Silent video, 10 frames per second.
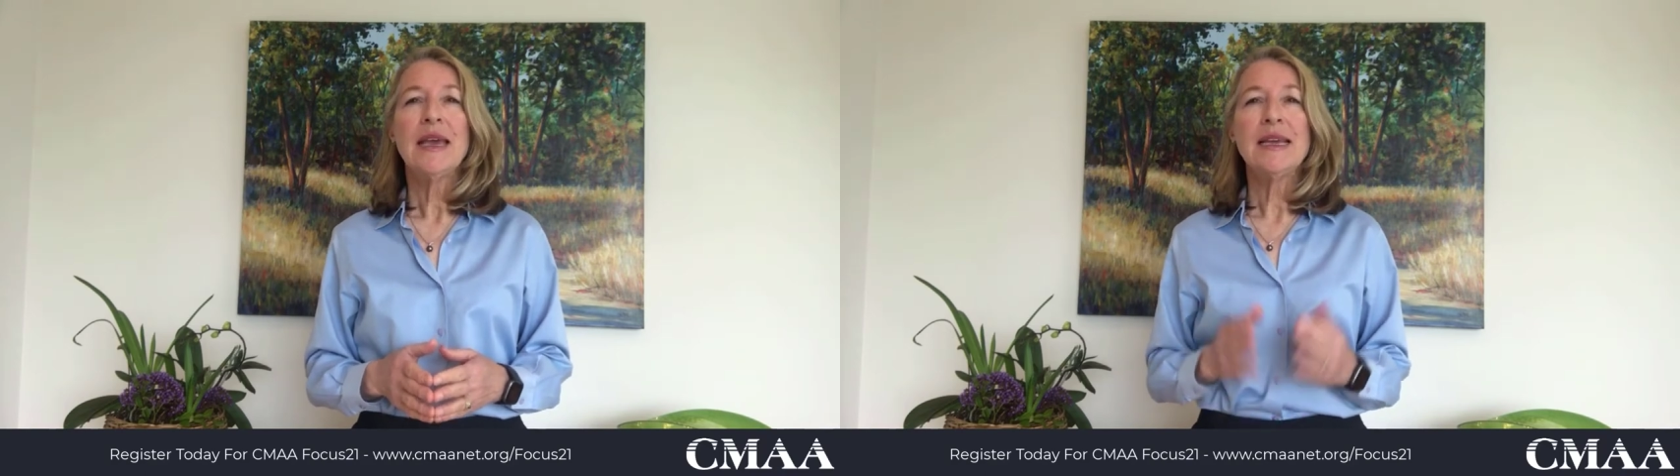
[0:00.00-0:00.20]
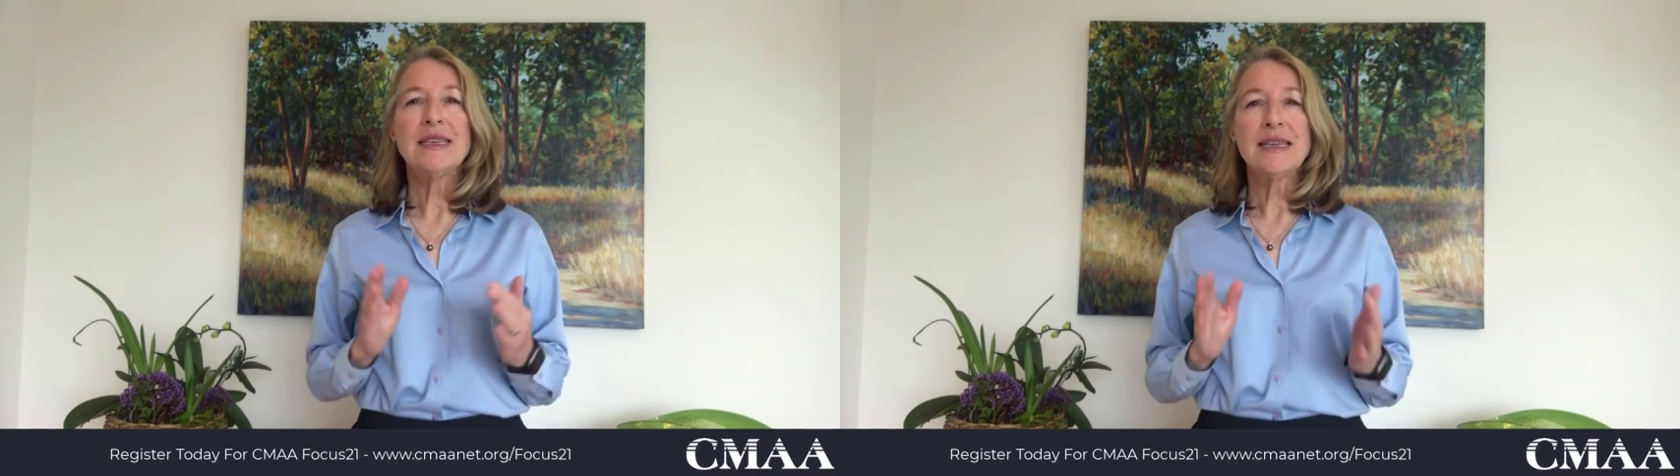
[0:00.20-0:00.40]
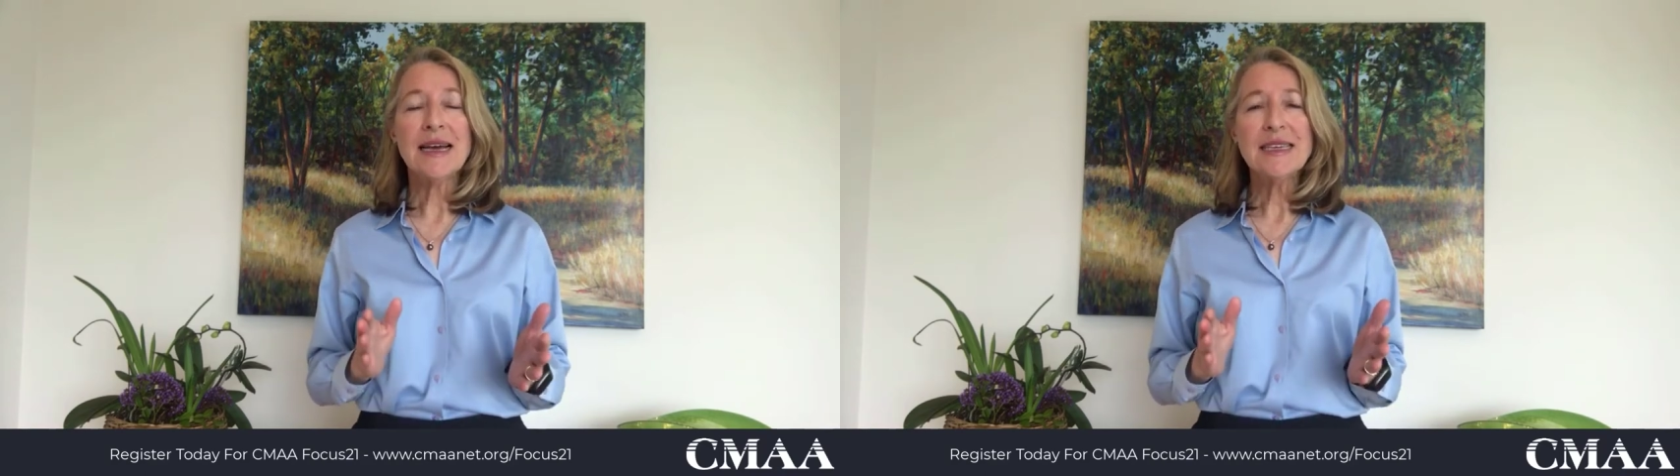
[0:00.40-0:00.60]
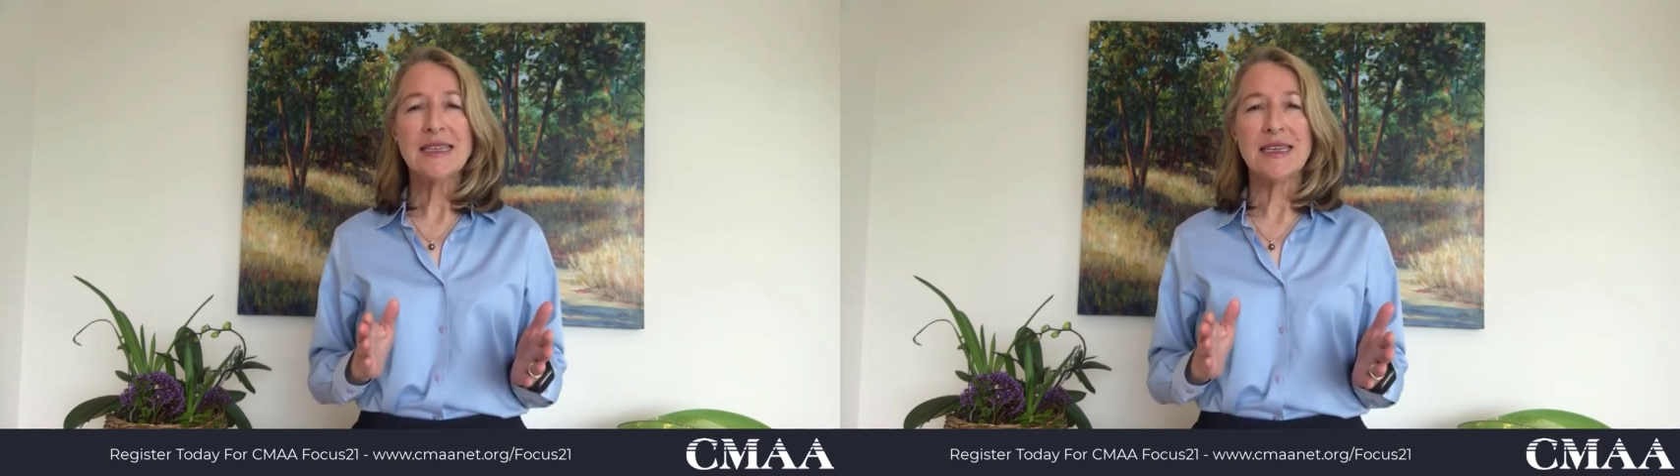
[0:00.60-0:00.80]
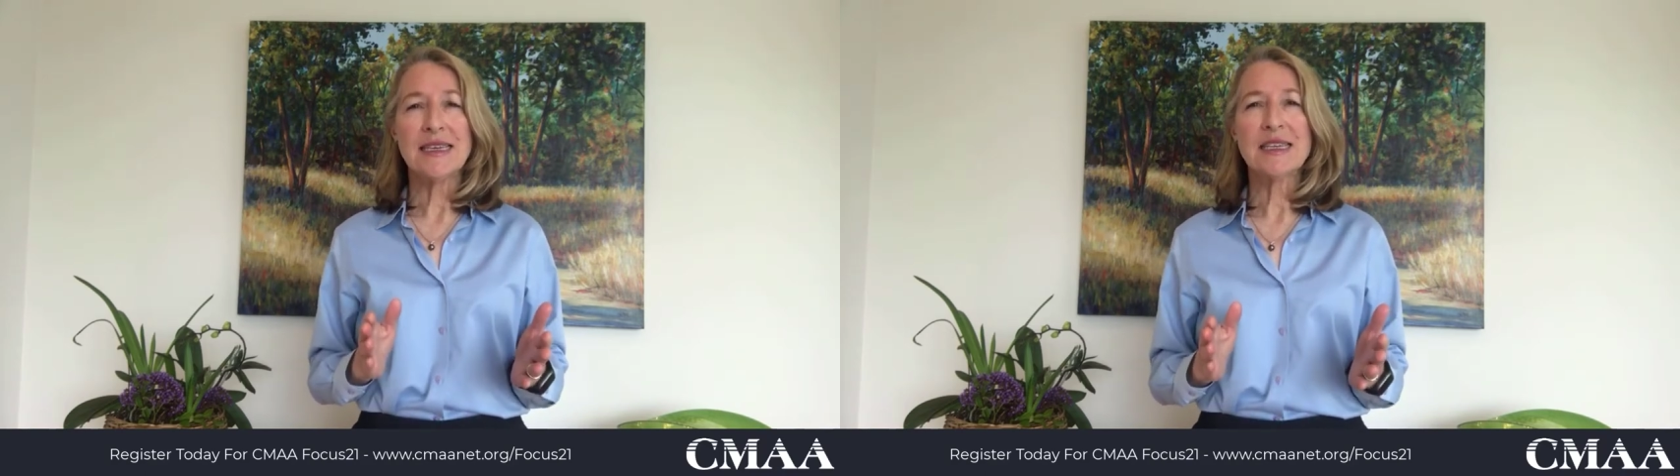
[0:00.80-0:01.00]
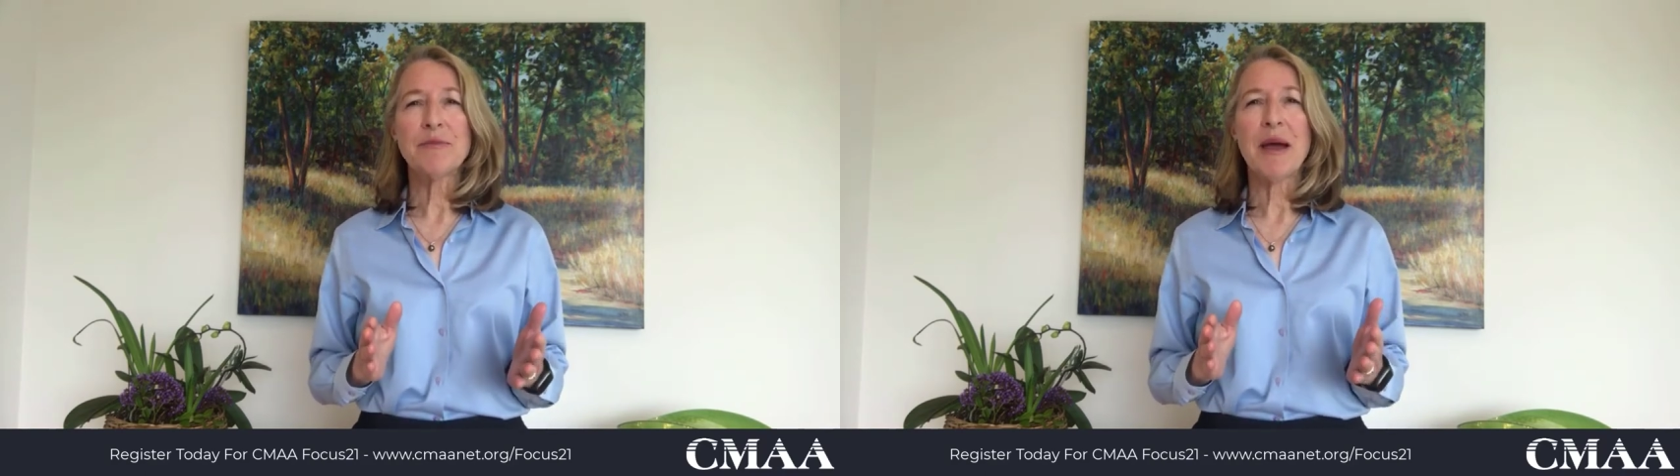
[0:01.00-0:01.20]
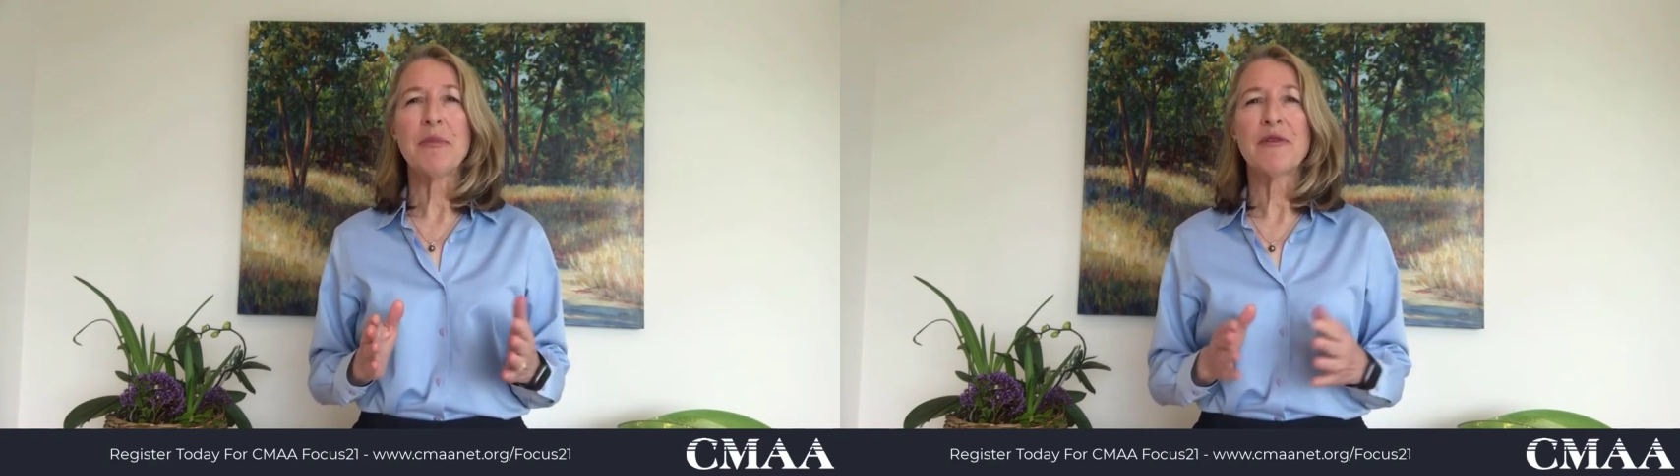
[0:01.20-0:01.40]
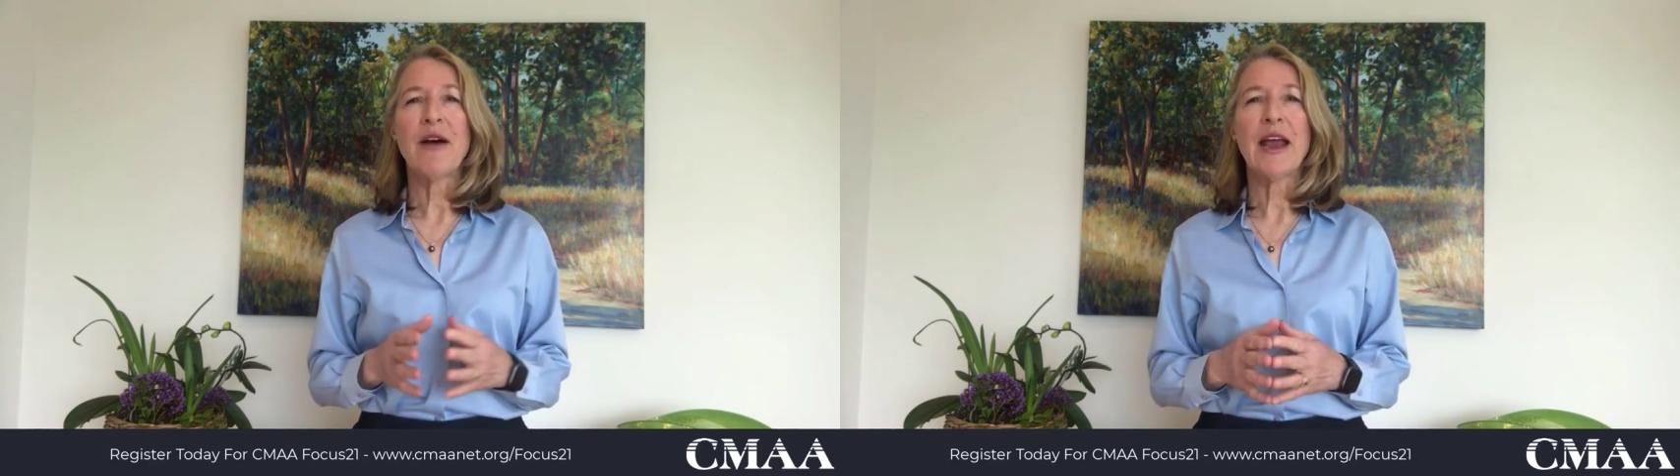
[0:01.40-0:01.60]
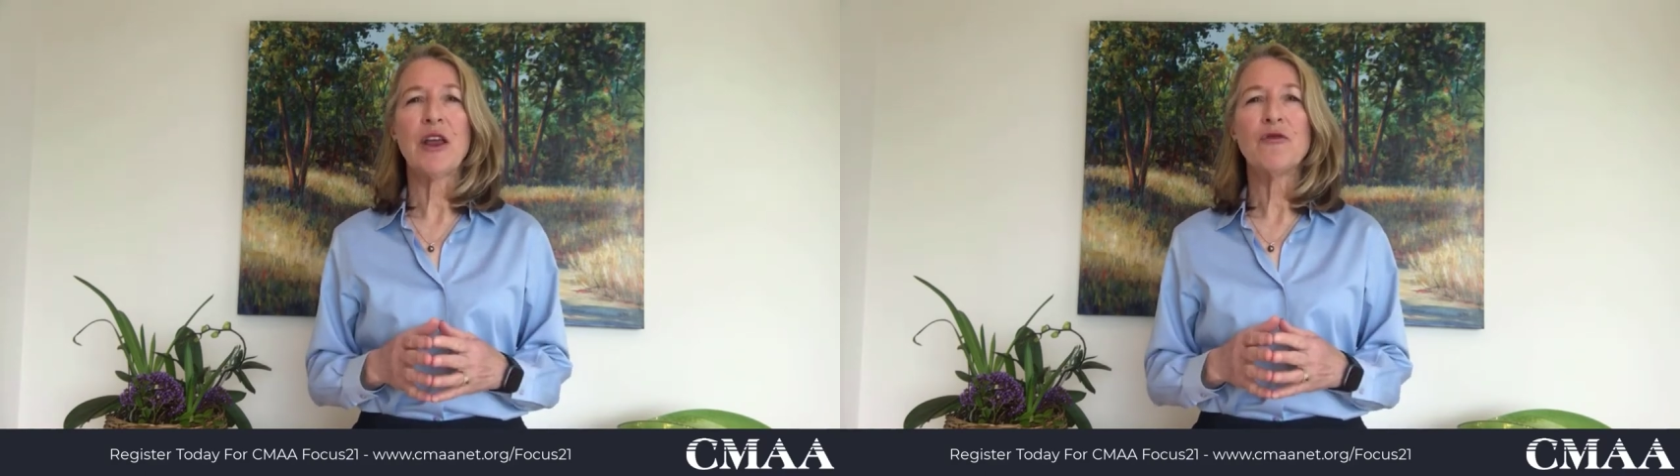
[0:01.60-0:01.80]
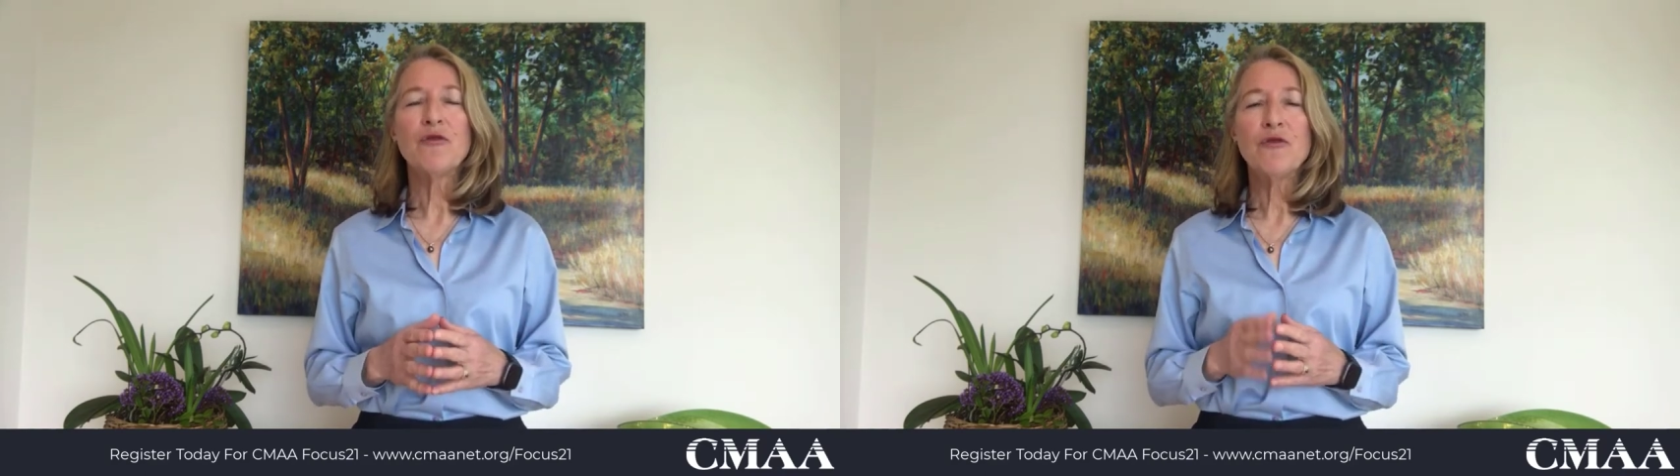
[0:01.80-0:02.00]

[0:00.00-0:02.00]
It does this by providing